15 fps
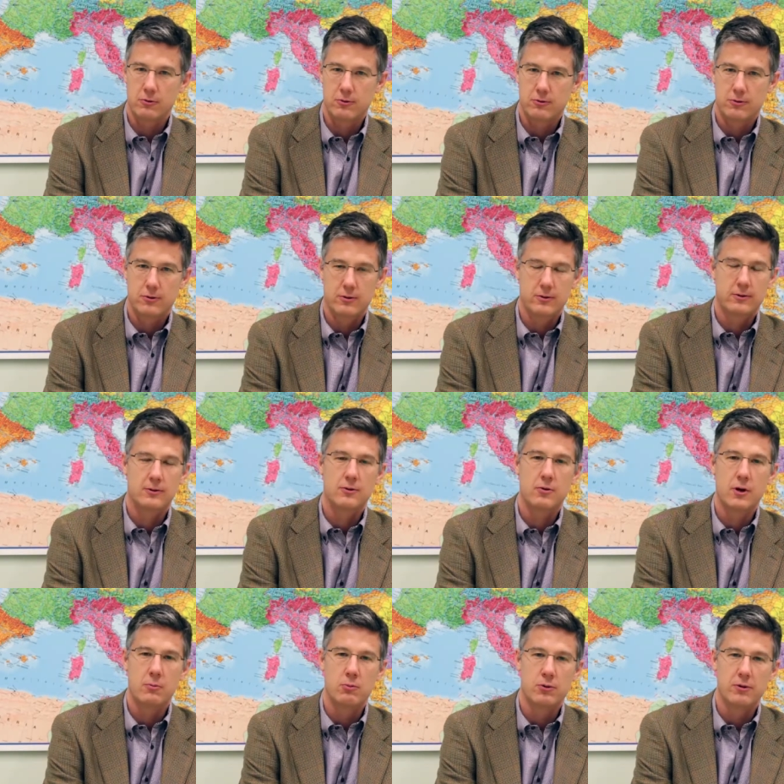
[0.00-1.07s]
It's a
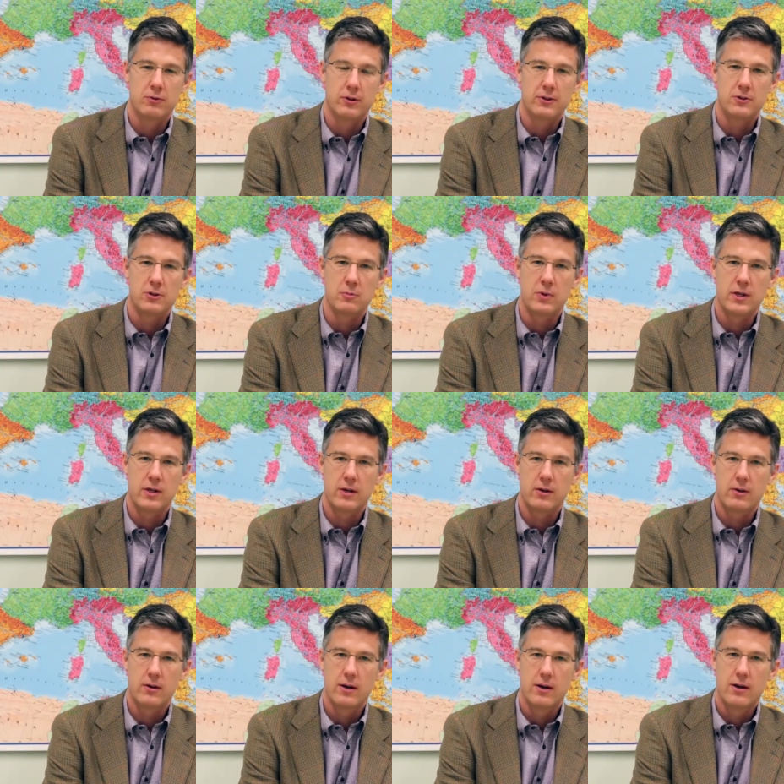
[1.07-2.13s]
great privilege to be
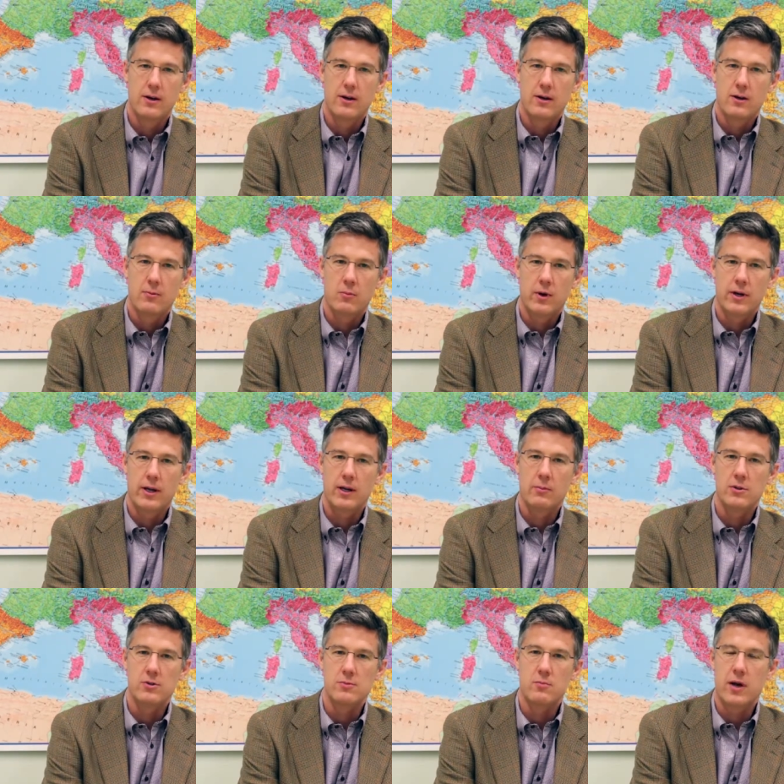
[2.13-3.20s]
here. My name
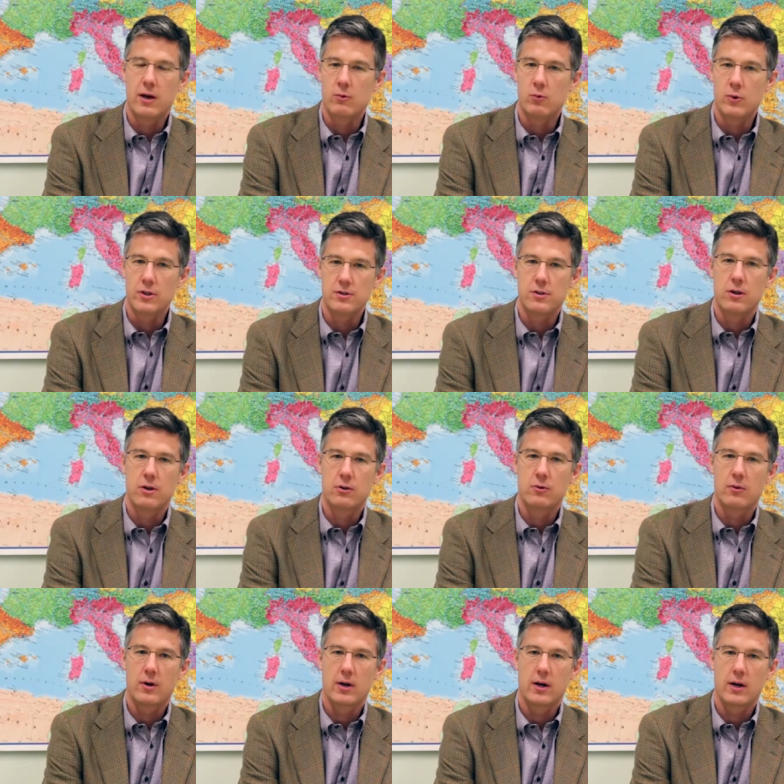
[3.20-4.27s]
is Matt
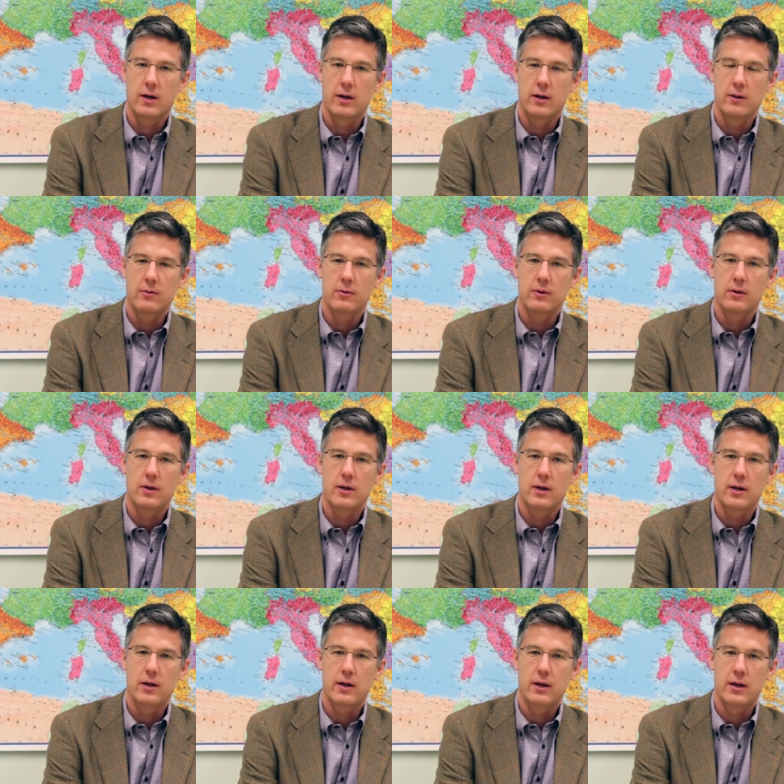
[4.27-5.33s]
Winslow. I
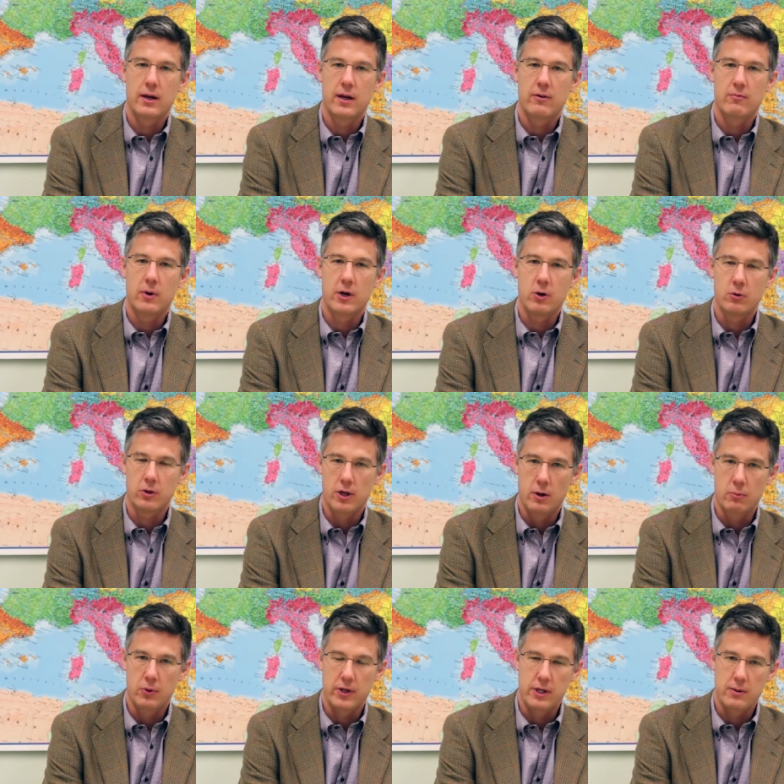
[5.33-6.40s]
have my own
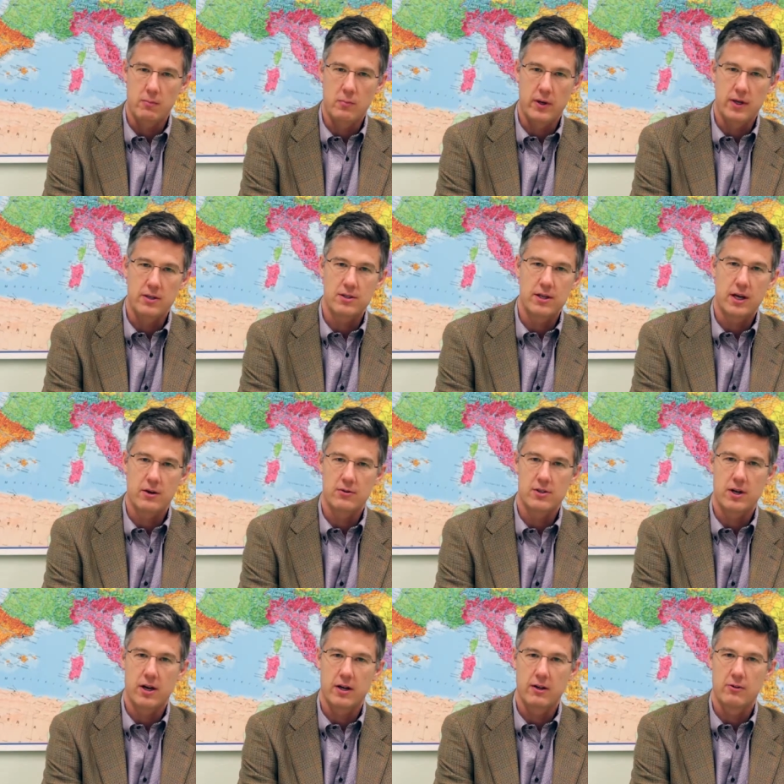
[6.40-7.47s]
company based
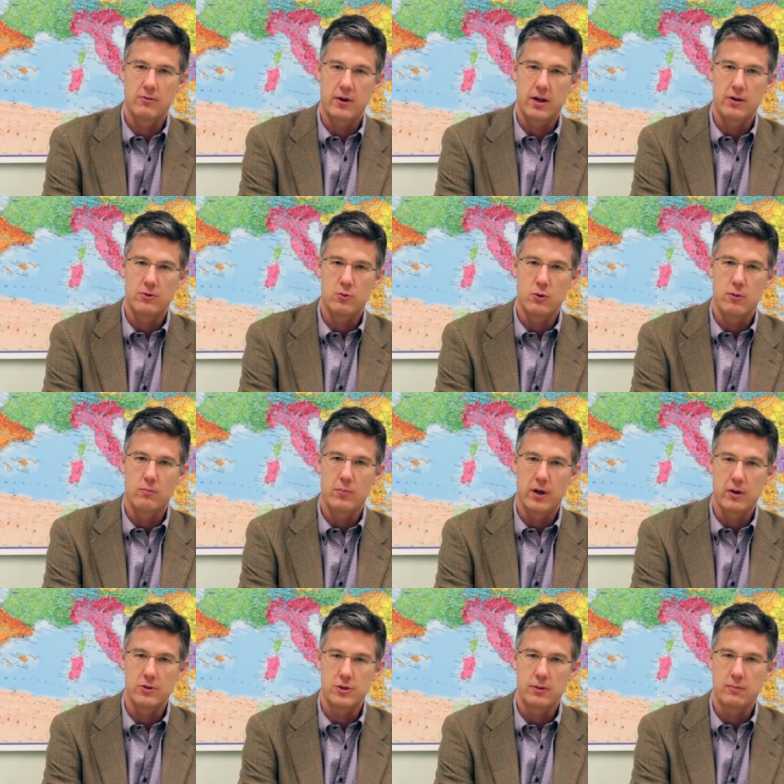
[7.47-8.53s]
outside of Antwerp,
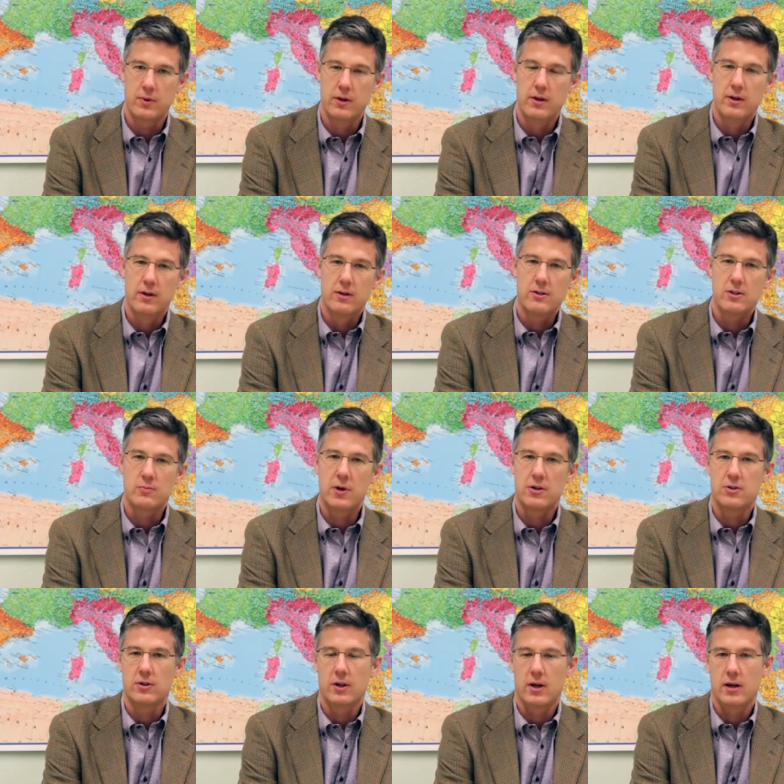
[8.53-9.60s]
Belgium,
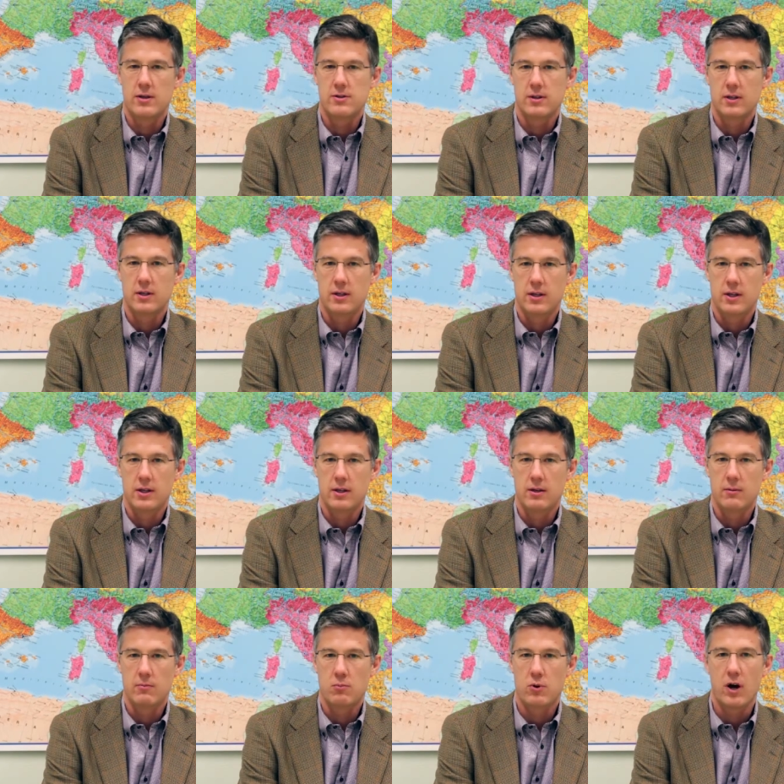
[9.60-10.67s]
specializing
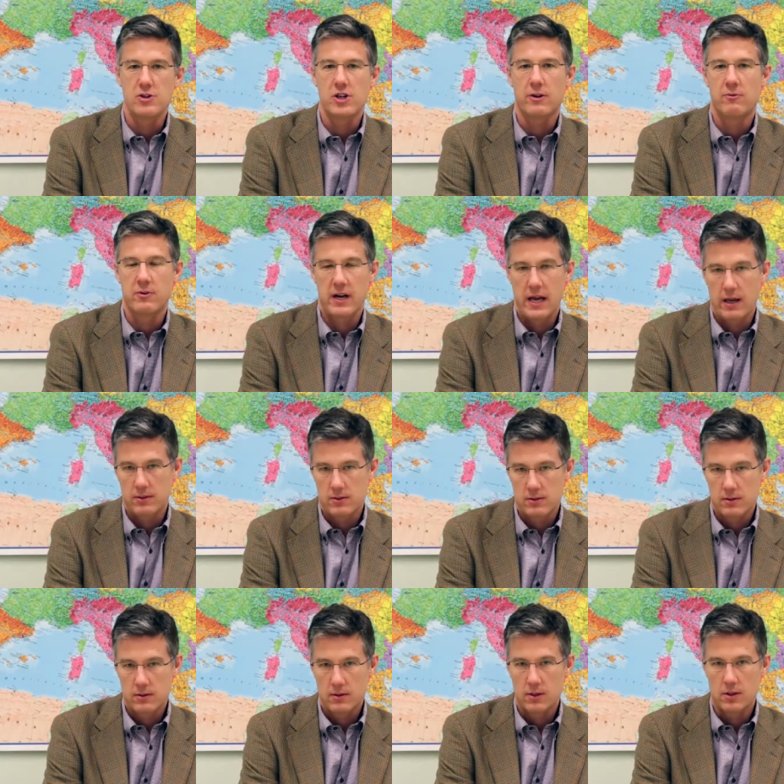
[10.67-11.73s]
in project finance
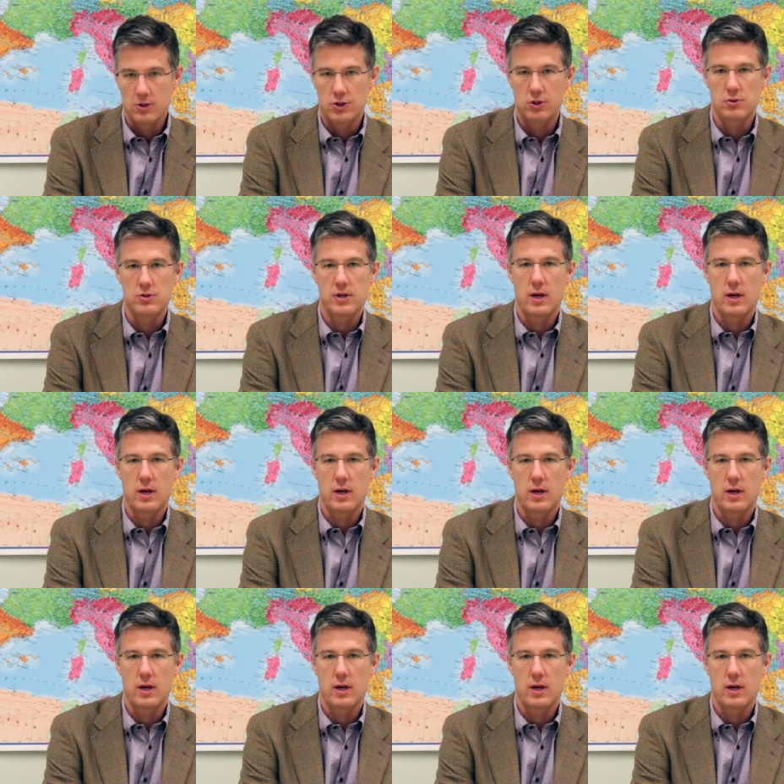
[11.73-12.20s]
issues.